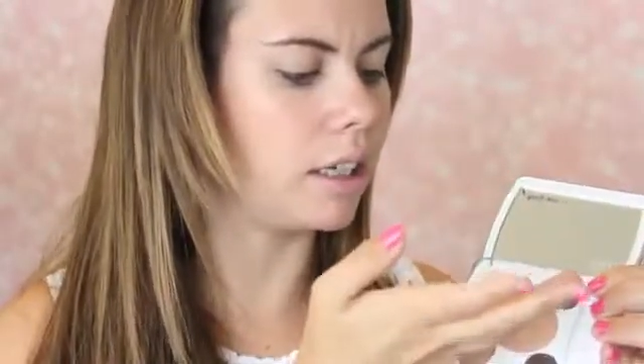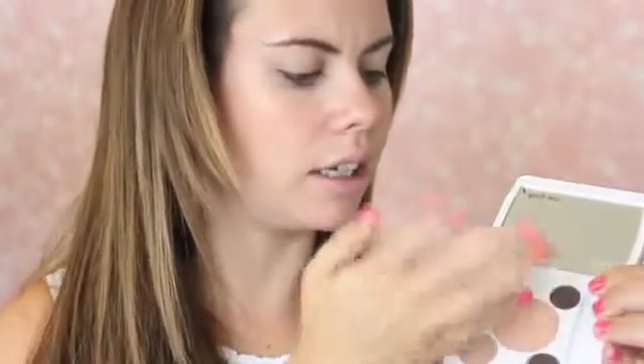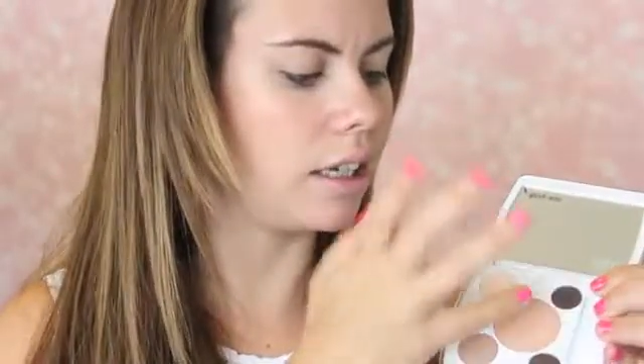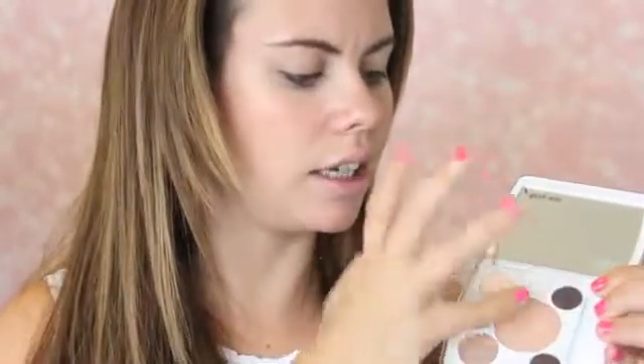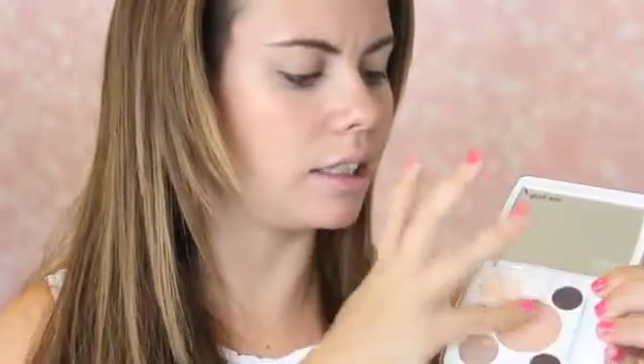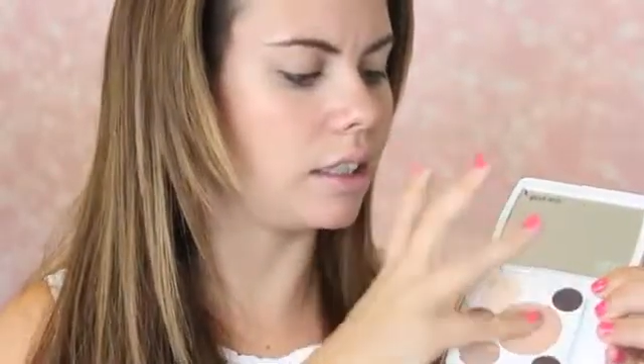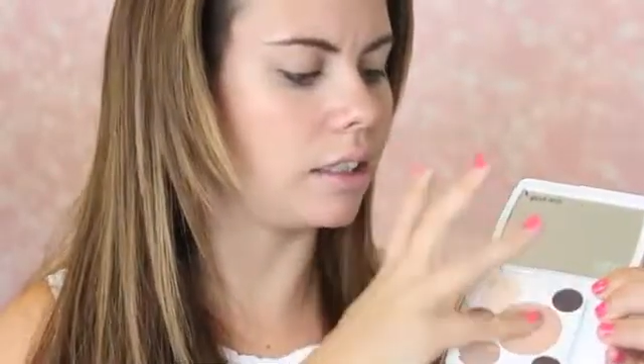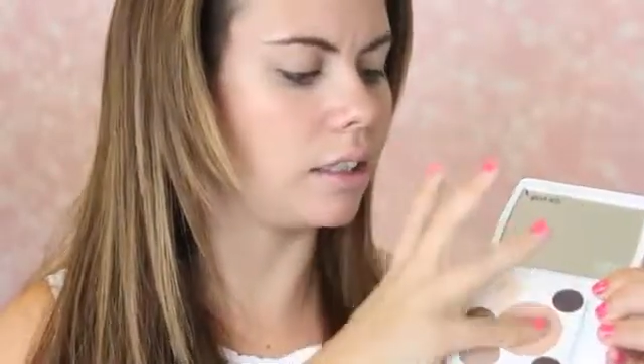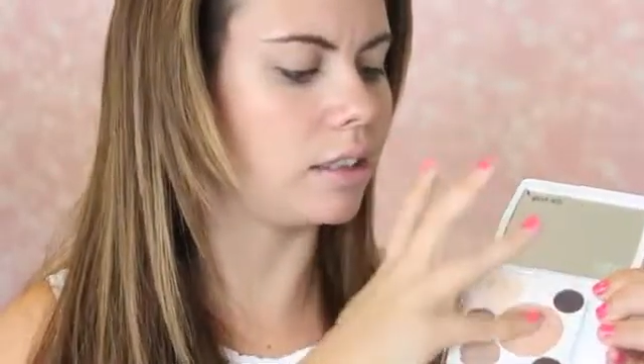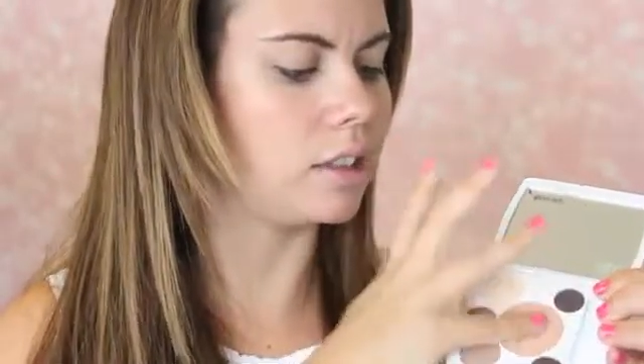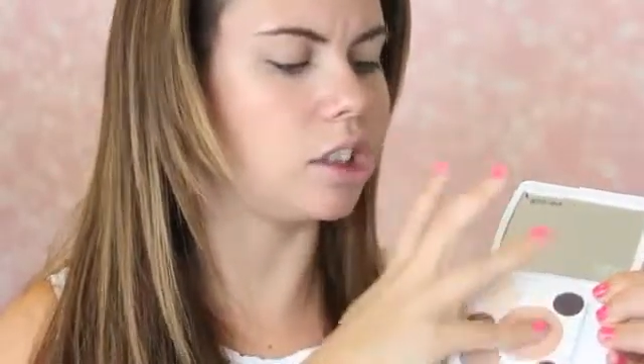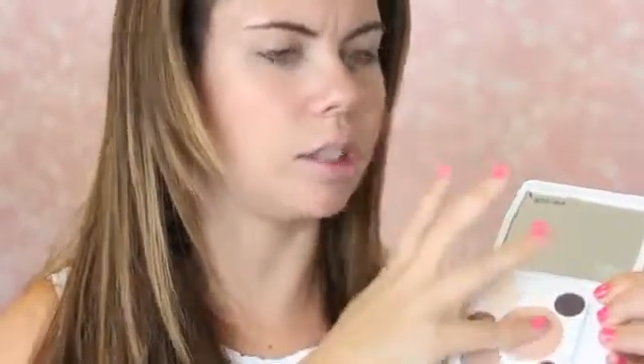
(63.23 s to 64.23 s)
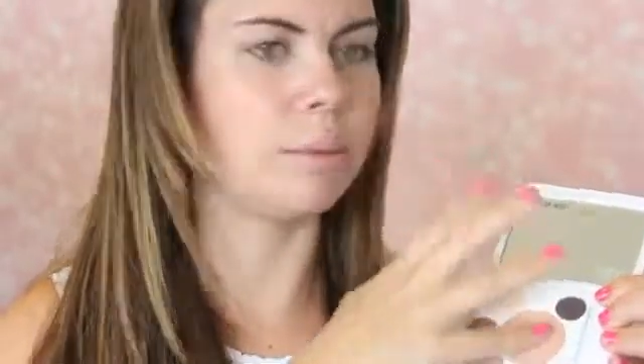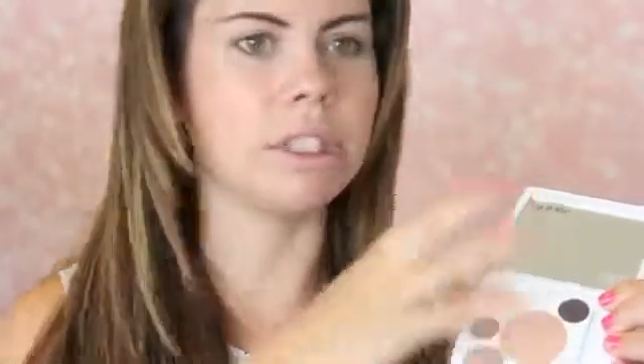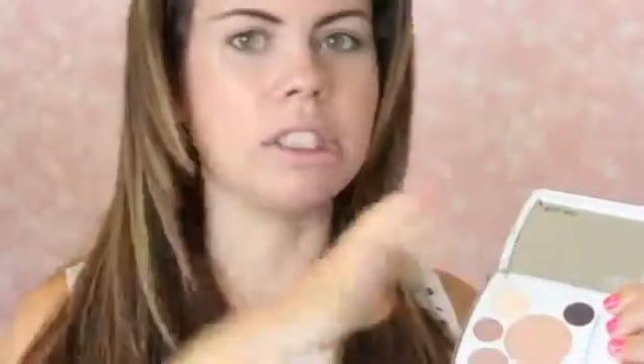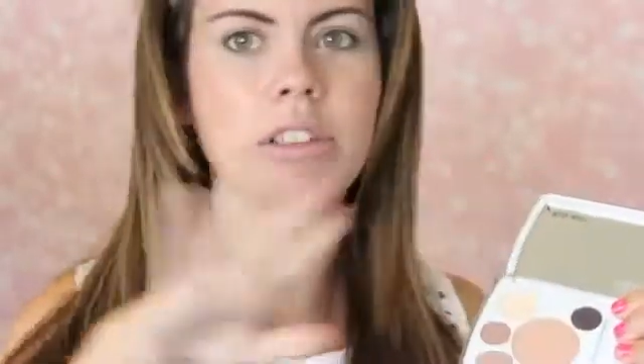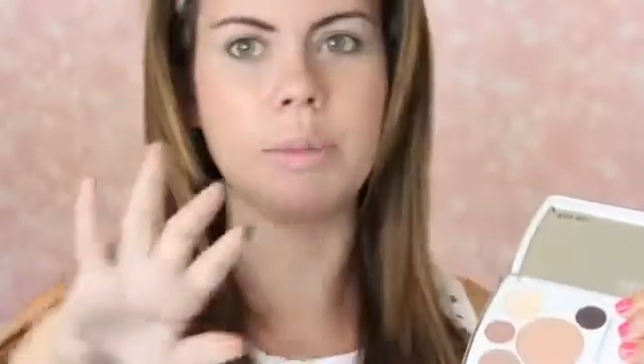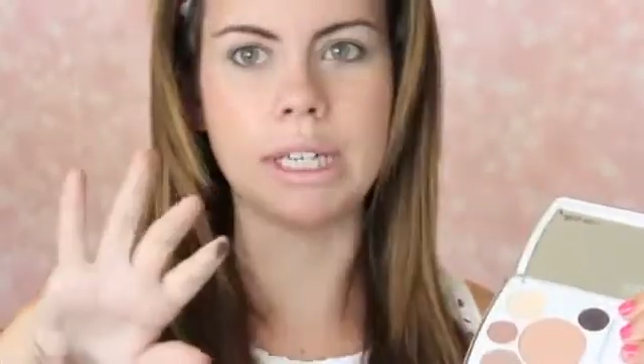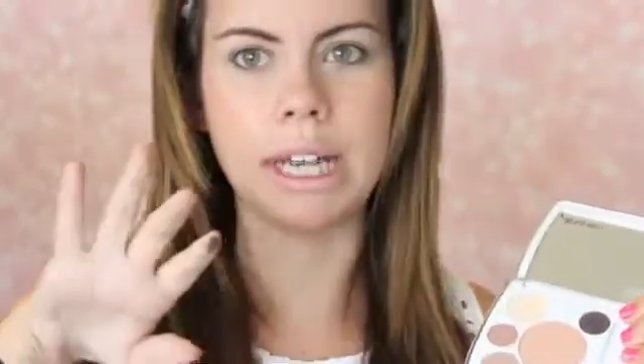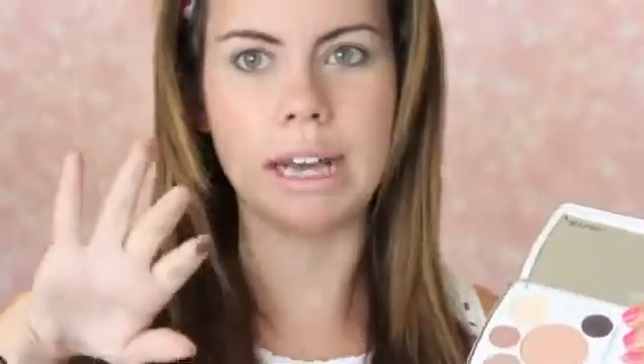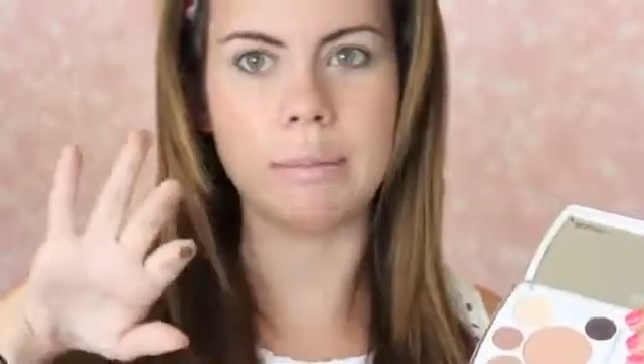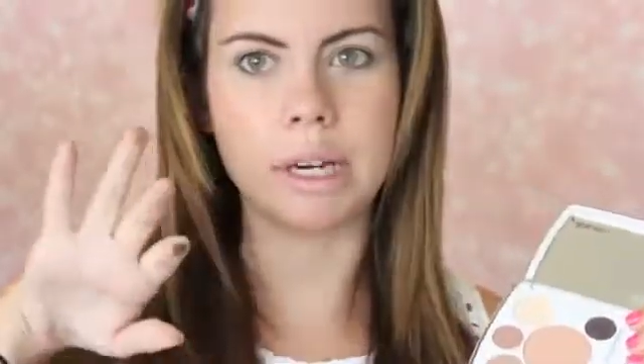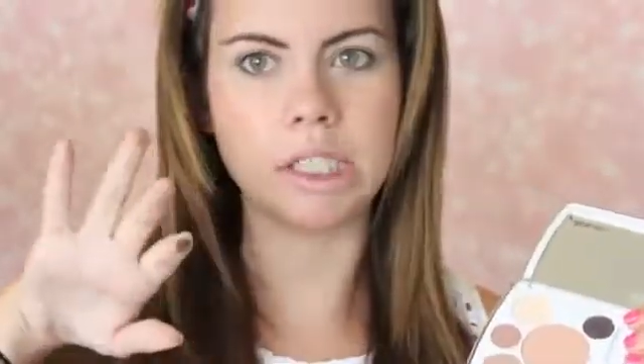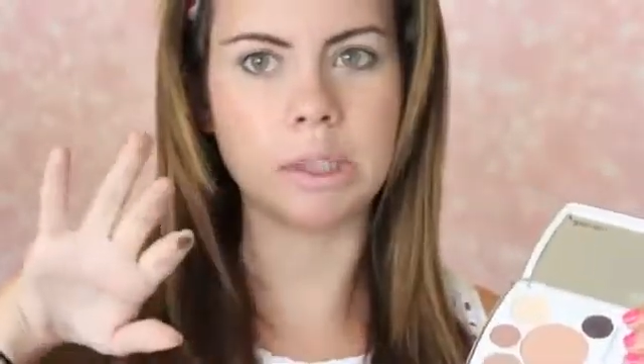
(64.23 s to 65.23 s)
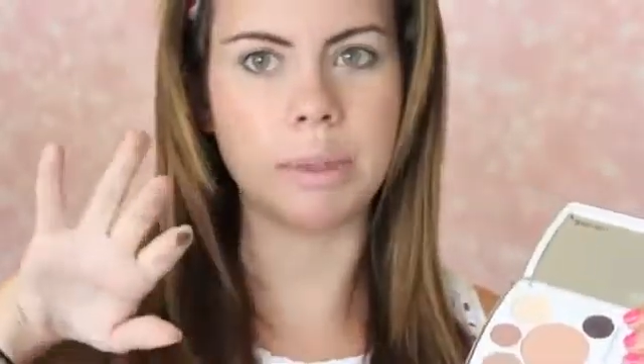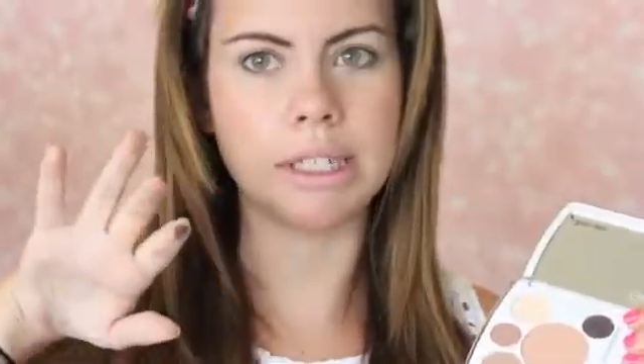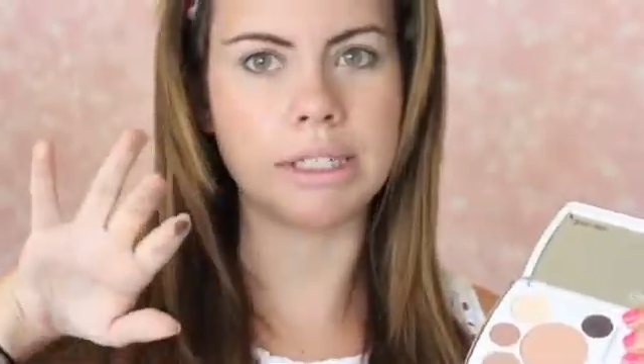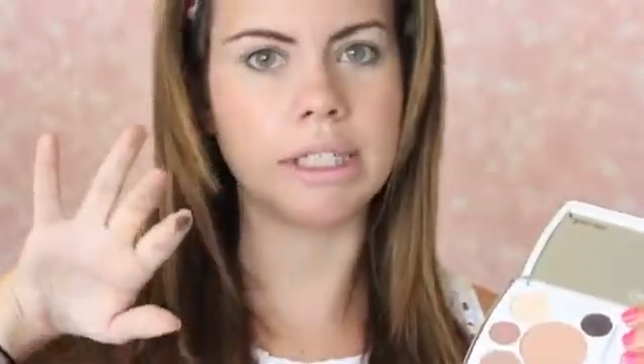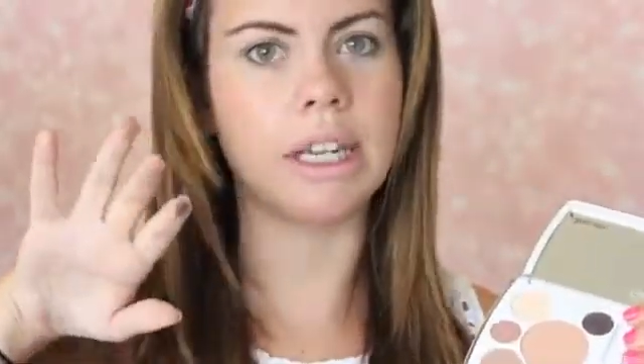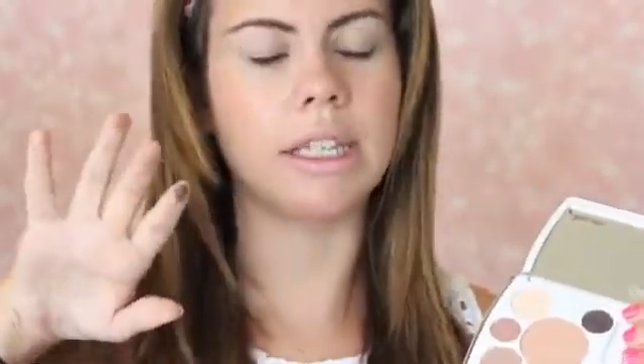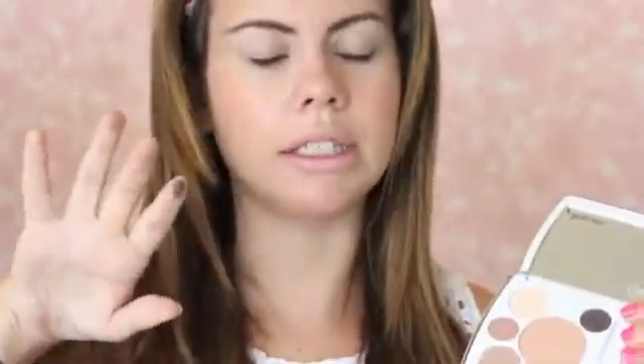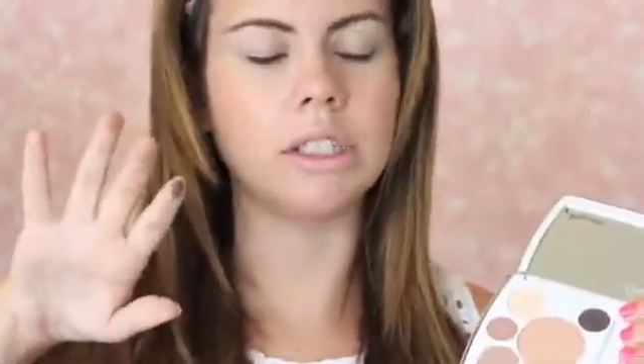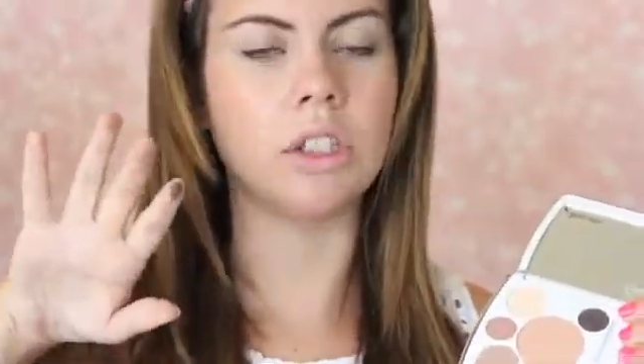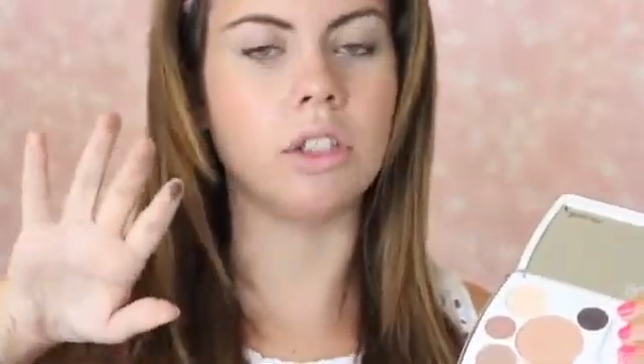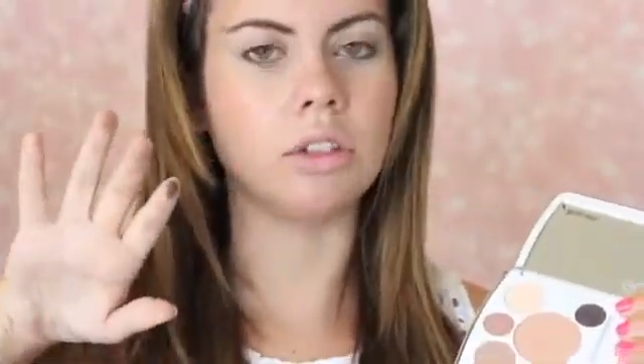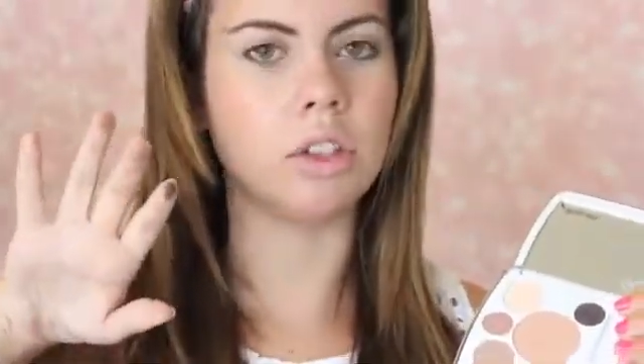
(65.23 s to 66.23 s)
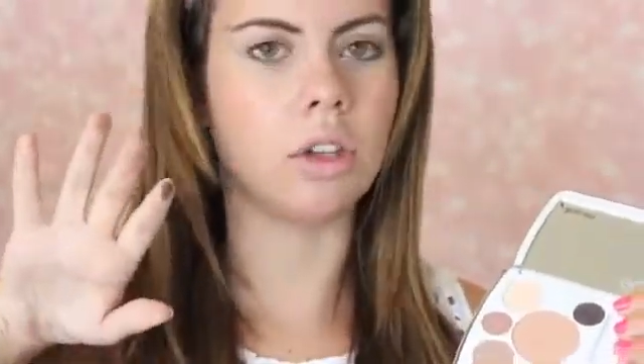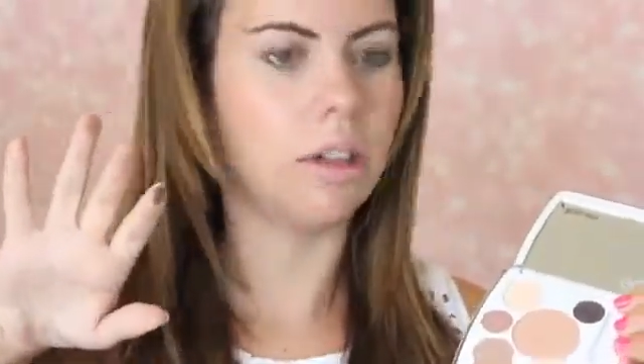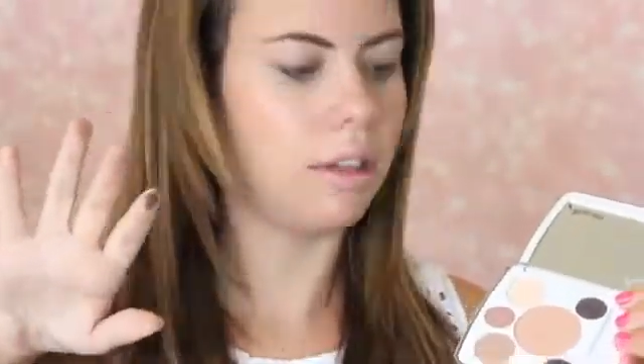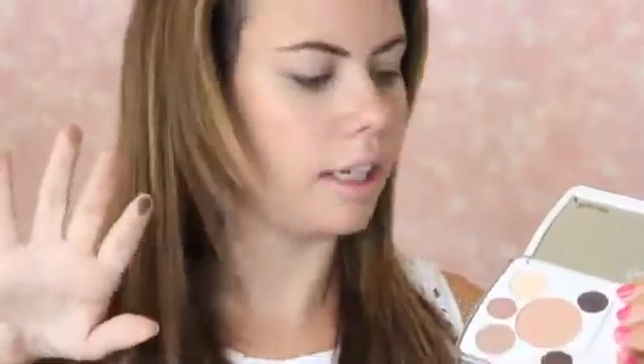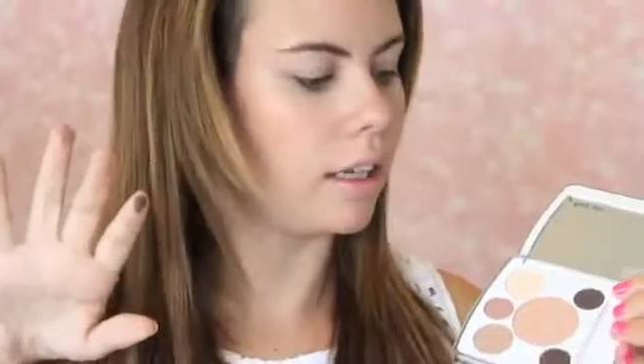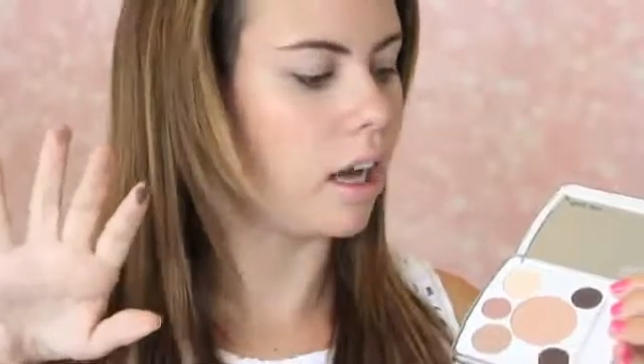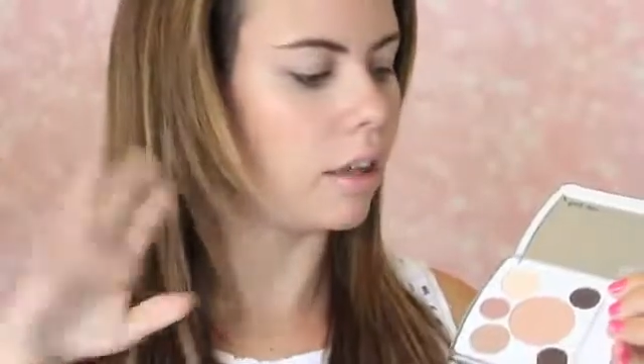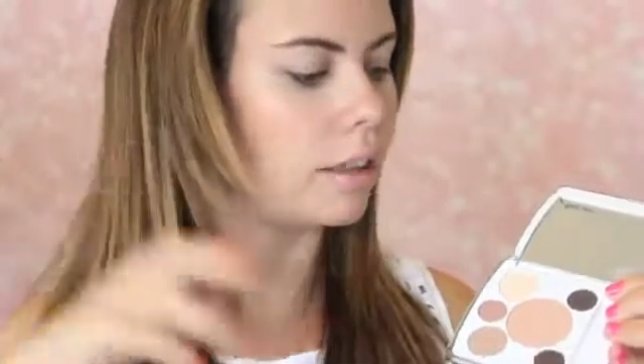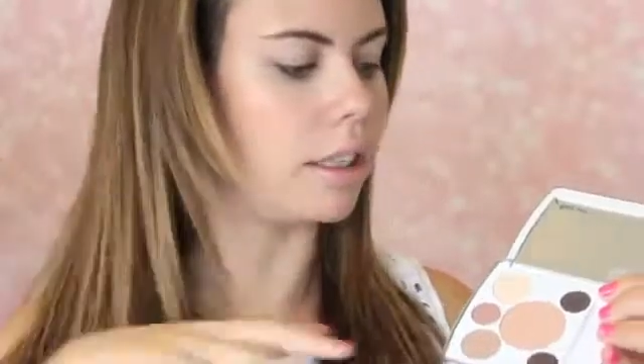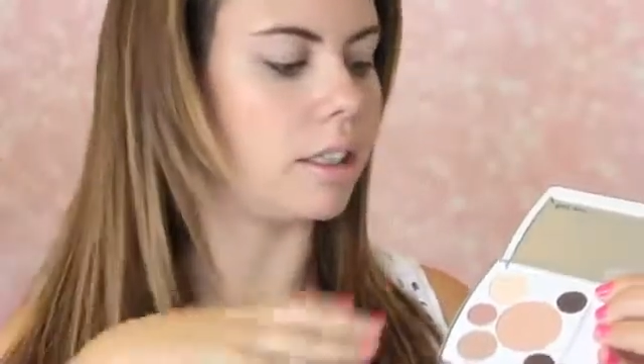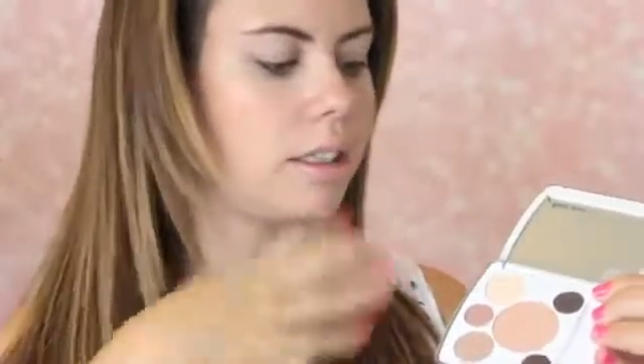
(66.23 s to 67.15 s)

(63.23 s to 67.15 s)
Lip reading: it has a little shimmer to it, but not much, but it's a nice neutral light color.